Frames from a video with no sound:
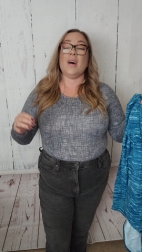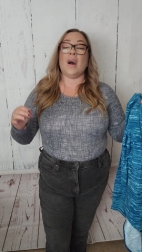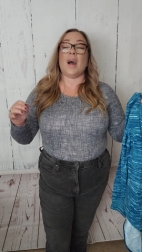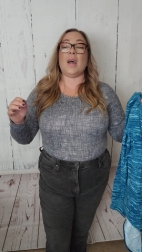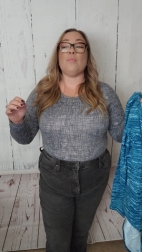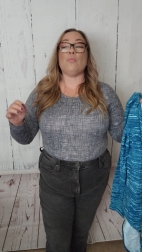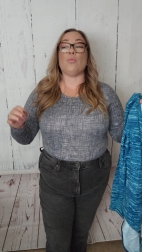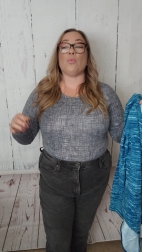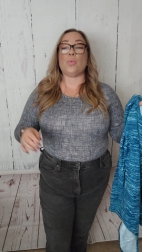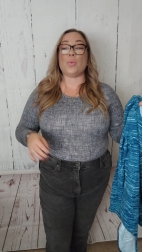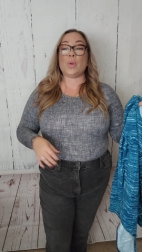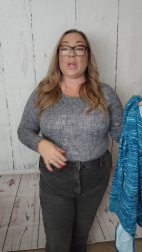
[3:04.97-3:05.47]

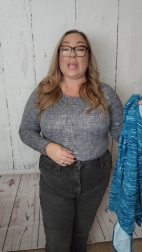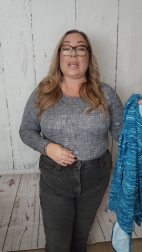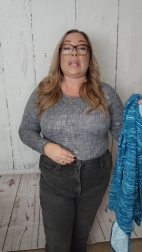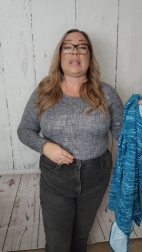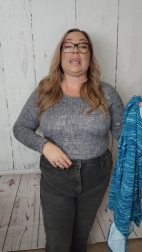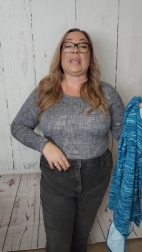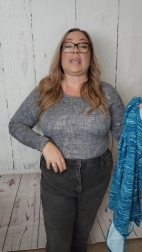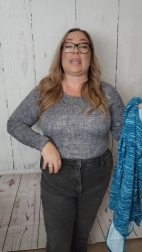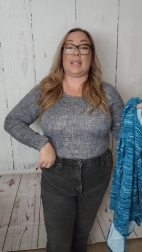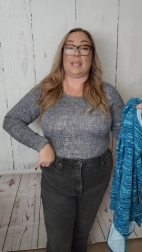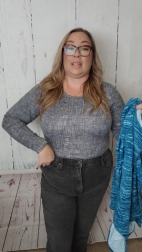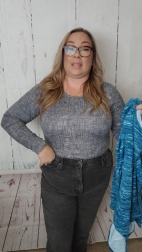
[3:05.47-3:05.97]
i'm
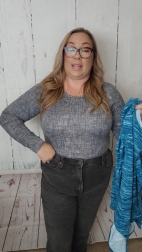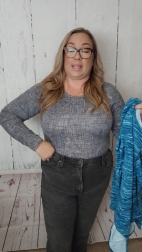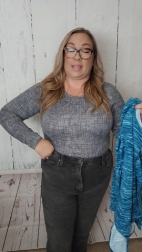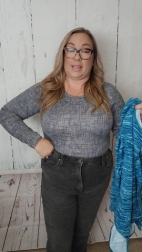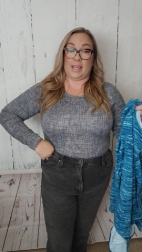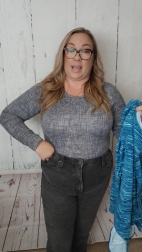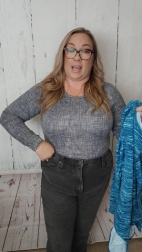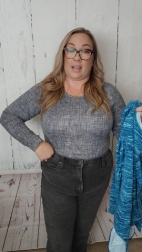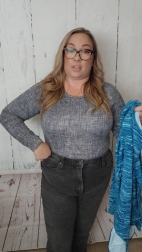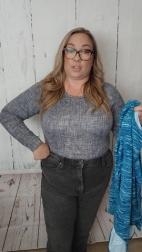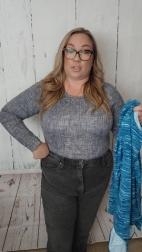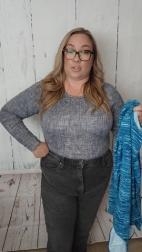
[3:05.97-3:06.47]
really gonna like
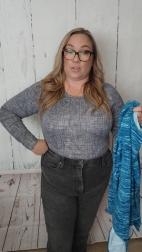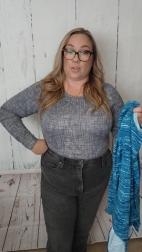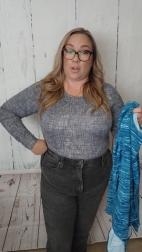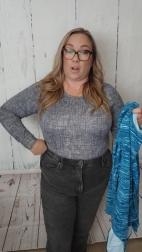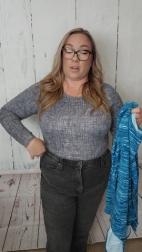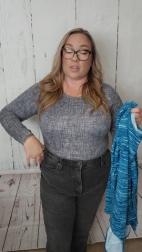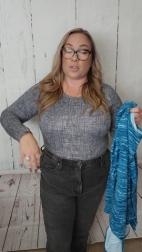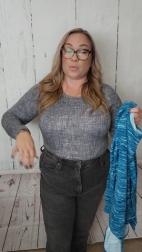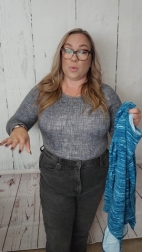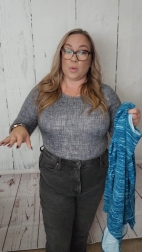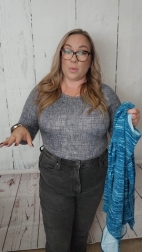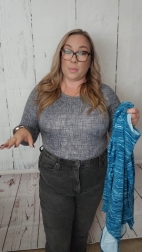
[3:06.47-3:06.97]
the extra
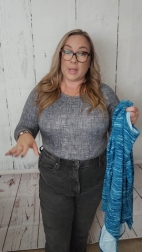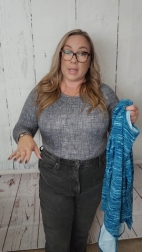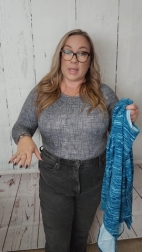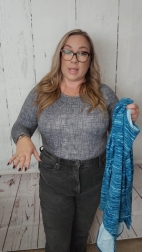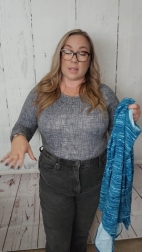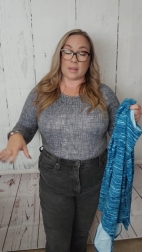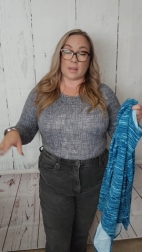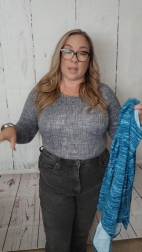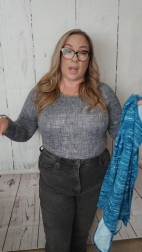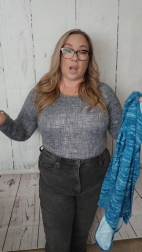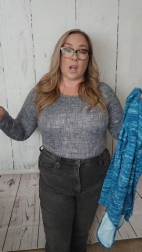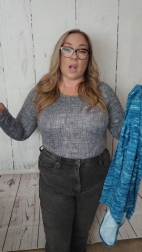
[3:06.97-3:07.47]
large when we
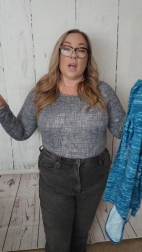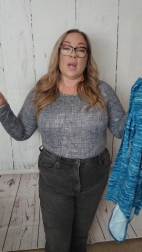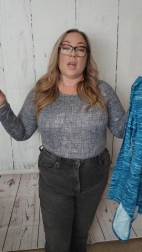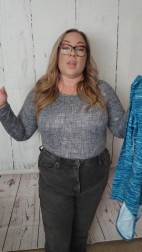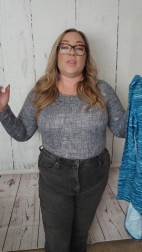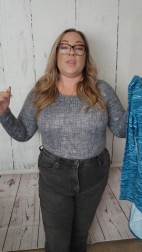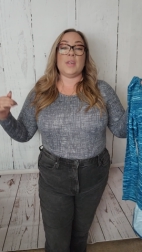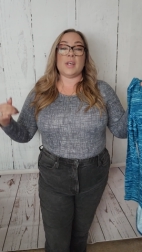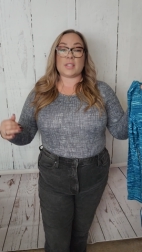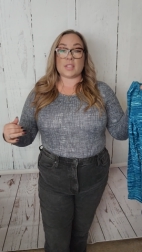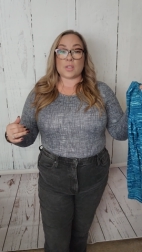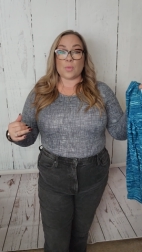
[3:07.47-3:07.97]
get there
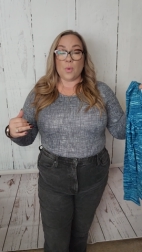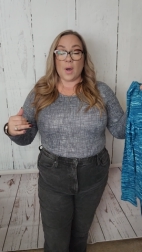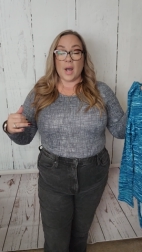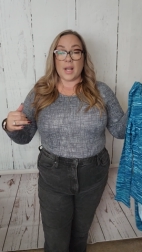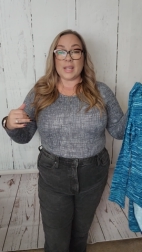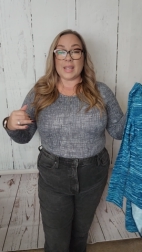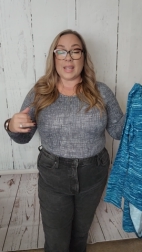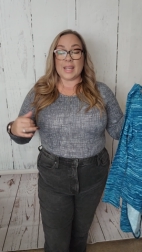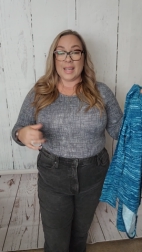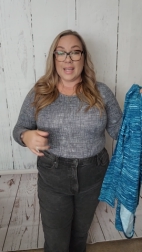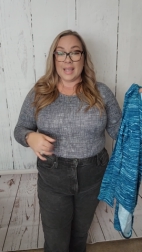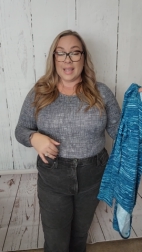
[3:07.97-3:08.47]
this
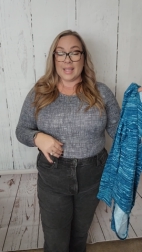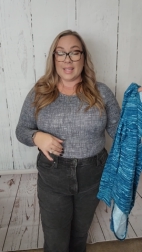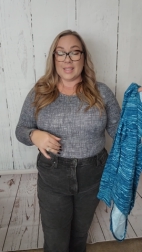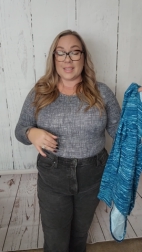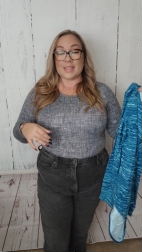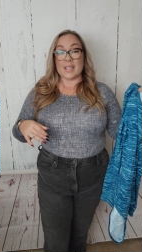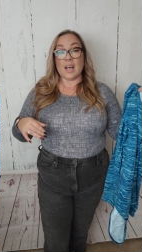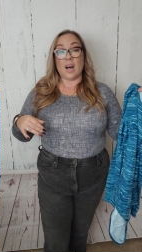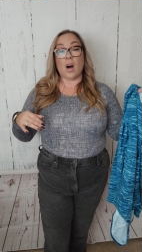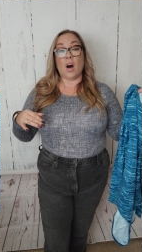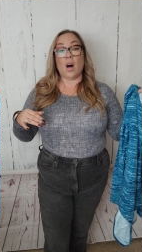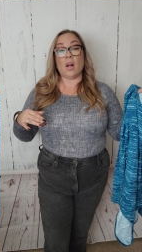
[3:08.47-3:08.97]
one
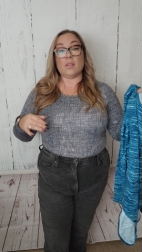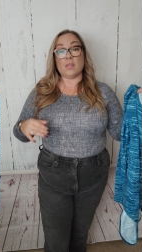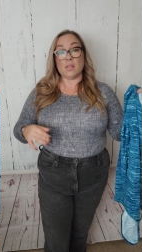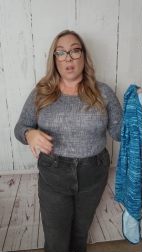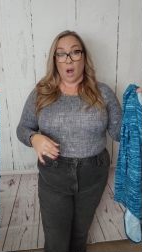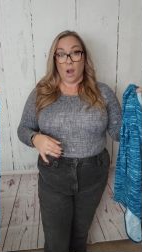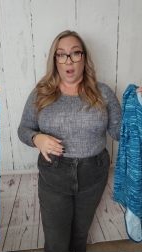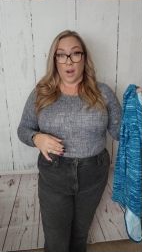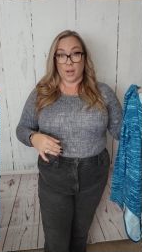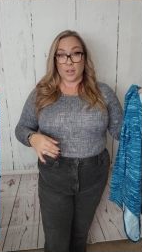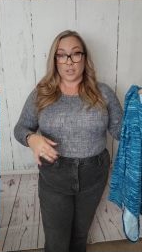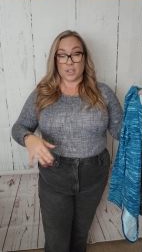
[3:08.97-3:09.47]
is a
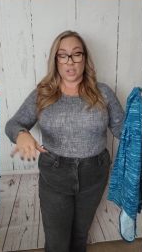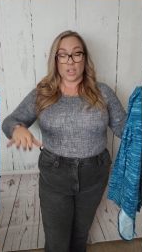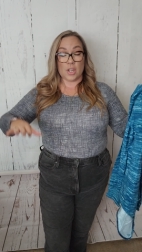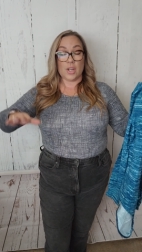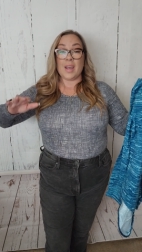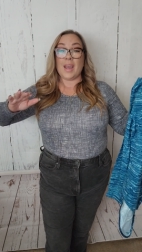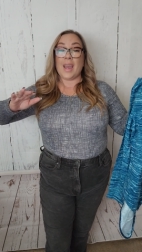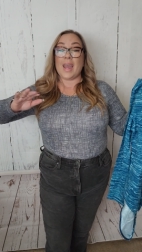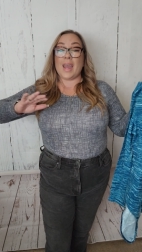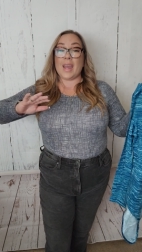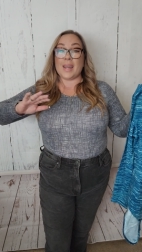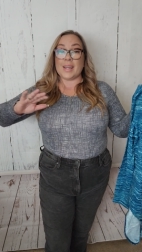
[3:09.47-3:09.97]
large
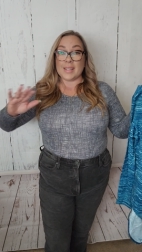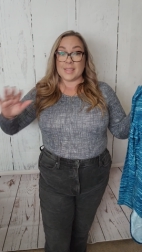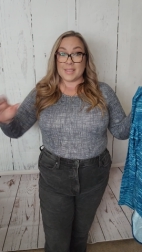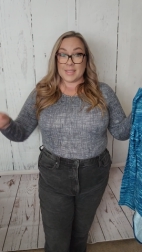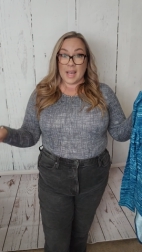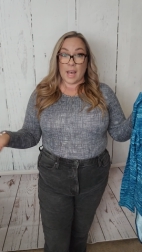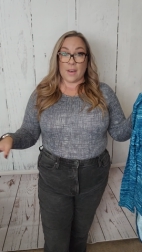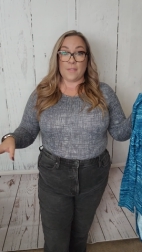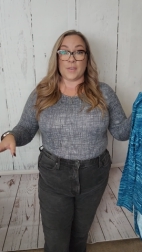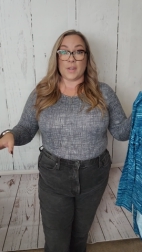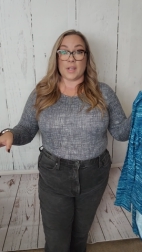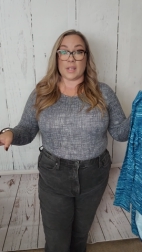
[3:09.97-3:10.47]
and it
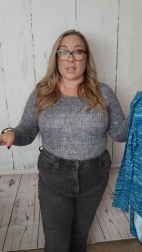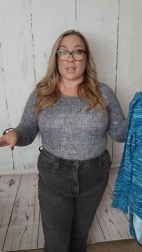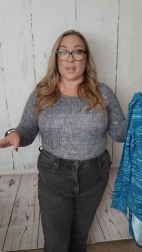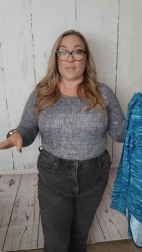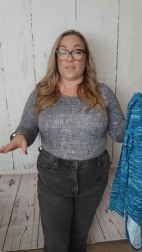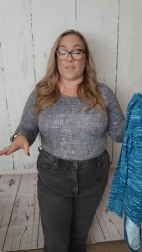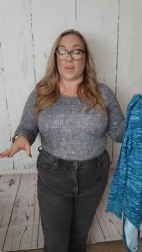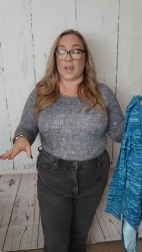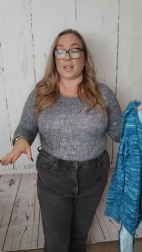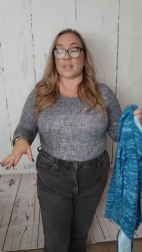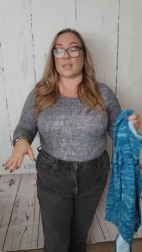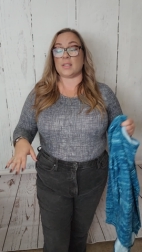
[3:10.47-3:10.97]
definitely
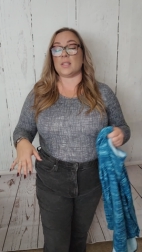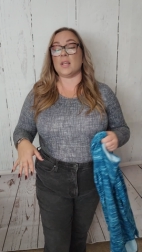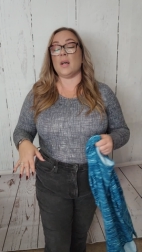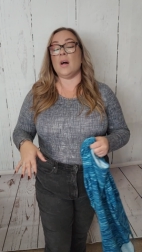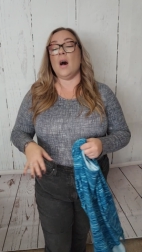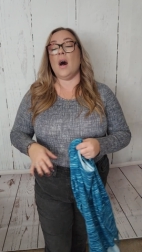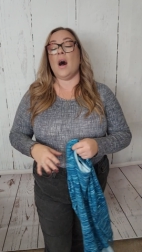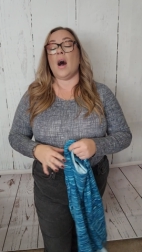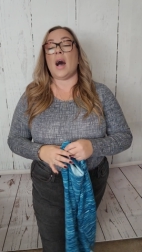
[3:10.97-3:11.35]
fits.